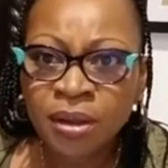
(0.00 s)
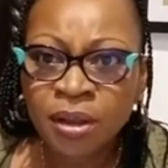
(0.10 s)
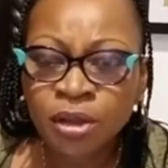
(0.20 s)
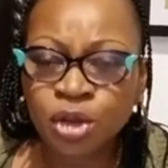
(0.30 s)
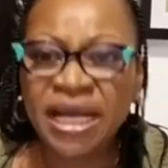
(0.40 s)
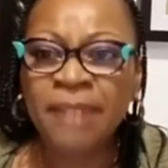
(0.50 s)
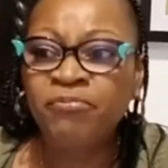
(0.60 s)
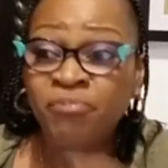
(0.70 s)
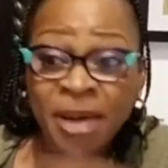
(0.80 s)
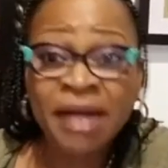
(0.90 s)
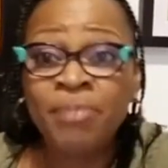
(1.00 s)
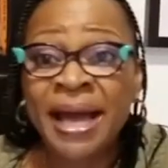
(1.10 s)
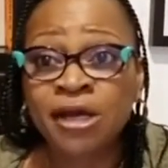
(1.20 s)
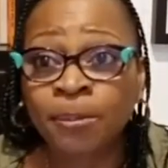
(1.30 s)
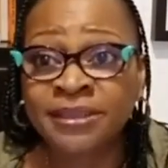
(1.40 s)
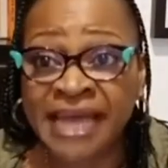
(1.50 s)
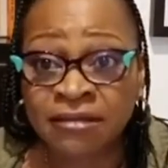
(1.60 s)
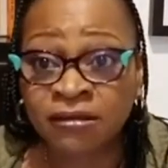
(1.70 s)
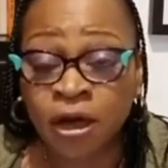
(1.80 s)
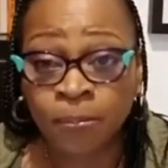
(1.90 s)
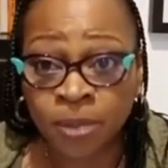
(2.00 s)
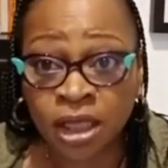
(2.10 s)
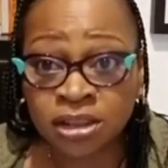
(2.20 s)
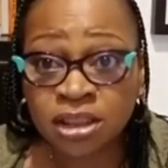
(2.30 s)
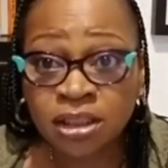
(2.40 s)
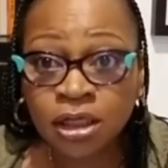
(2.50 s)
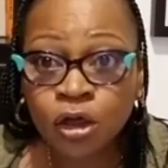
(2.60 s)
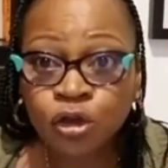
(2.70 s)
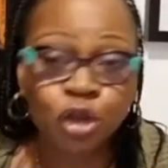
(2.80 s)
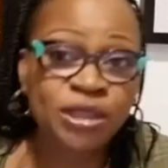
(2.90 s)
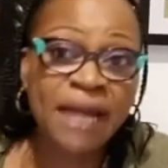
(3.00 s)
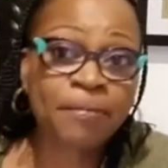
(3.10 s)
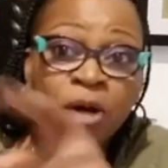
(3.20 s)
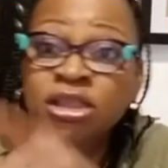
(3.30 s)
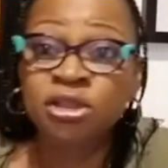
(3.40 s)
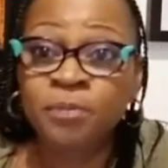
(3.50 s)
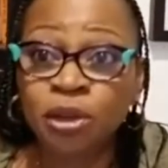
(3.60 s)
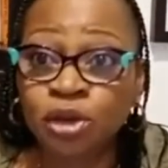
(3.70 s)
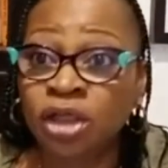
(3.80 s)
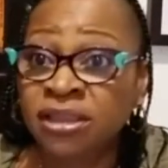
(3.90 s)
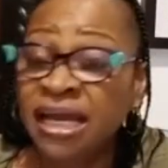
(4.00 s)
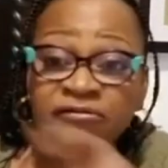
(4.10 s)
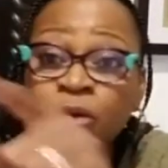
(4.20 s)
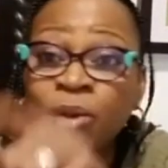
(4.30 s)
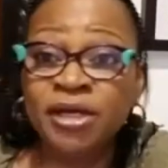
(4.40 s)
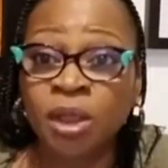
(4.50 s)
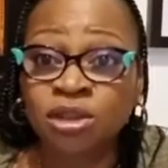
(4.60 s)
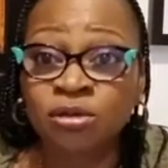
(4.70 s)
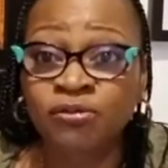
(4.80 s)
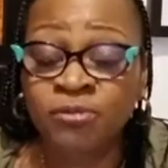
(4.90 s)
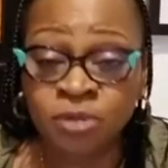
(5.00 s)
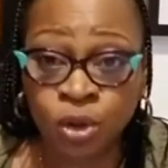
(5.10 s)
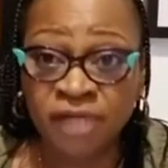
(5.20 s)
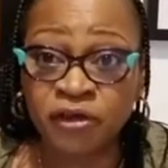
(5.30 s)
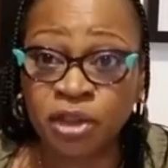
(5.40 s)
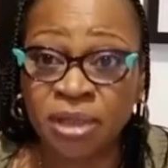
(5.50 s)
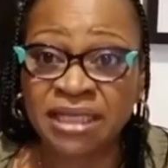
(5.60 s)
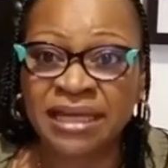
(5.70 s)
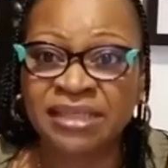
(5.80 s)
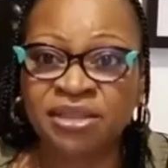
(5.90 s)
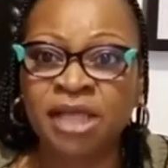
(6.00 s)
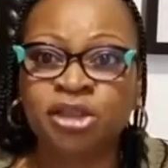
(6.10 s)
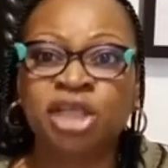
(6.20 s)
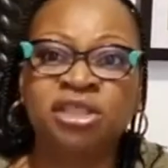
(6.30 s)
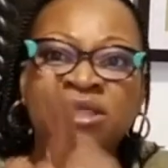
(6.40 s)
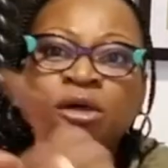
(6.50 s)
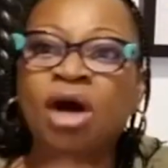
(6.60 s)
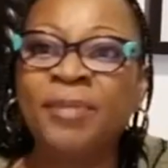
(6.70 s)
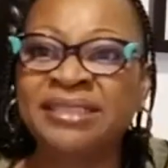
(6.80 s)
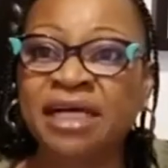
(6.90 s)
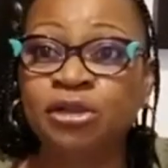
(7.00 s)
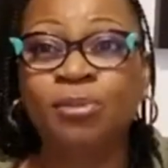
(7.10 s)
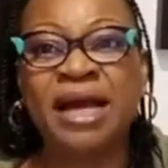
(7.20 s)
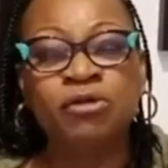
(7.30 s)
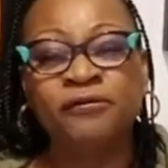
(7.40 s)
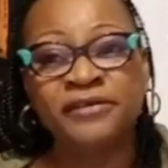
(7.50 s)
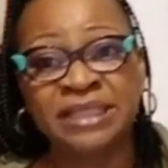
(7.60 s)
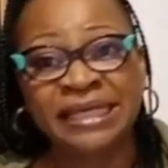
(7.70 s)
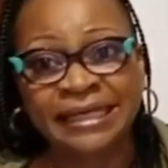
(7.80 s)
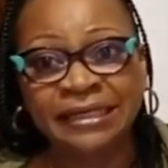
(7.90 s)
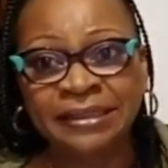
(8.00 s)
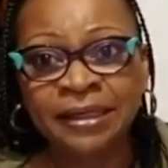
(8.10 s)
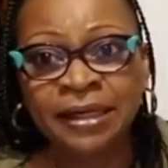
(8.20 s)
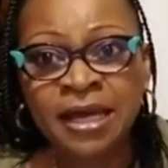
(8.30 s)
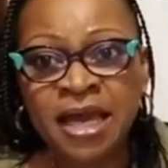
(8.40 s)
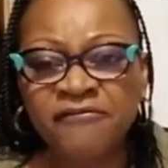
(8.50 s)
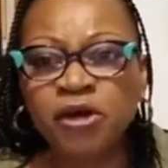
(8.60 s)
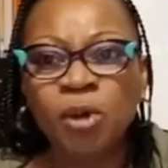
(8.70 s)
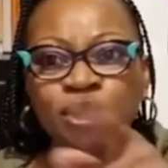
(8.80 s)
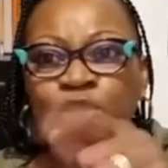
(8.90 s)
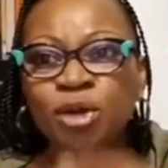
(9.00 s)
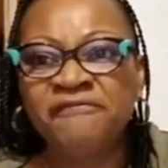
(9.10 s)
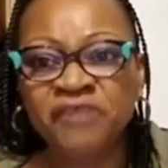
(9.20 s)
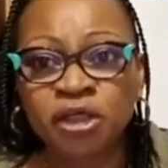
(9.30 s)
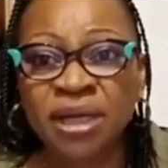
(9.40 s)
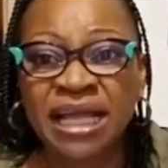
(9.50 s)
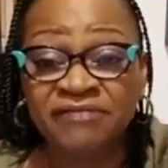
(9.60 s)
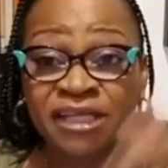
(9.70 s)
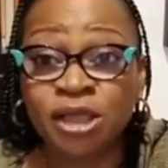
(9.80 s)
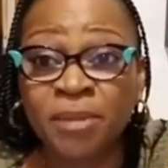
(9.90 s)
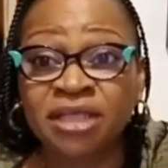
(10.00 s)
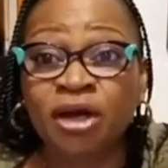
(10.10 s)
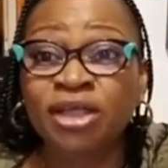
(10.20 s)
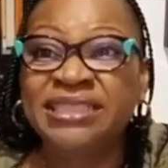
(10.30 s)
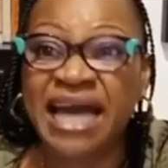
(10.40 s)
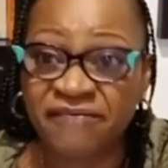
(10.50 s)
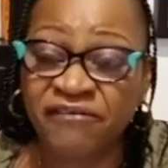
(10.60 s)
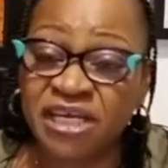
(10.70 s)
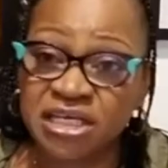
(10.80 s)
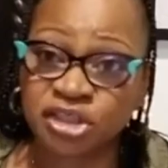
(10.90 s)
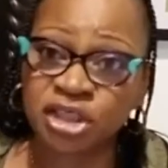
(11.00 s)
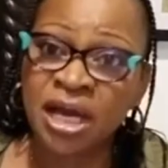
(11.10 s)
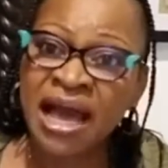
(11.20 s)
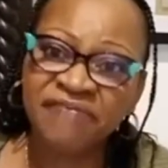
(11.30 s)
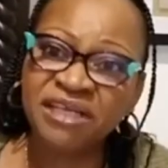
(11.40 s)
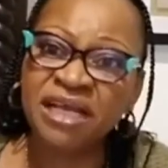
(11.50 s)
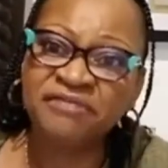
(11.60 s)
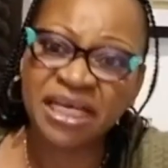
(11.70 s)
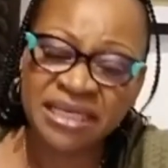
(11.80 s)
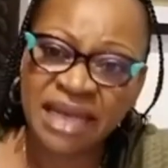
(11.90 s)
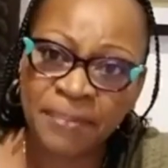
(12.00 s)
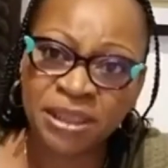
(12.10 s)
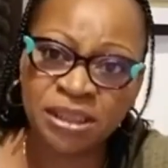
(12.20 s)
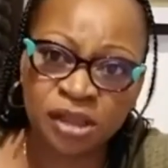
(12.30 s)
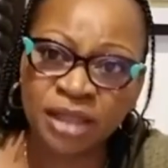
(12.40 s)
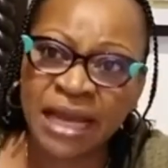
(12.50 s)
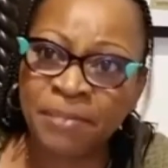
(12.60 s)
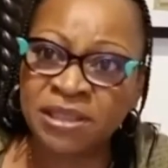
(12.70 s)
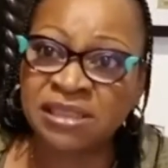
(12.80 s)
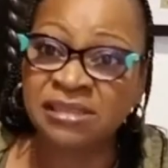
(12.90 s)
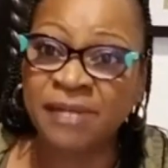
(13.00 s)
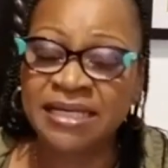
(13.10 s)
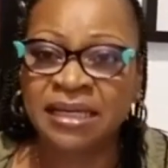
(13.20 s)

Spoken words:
Do they buy your death, your plot? Do they contribute? Or even when you want to do a funeral in Nigerian churches, they'll come and tell you my roof is leaking. If you want to do a funeral after somebody don't die, finish. After they've taken all that person's money.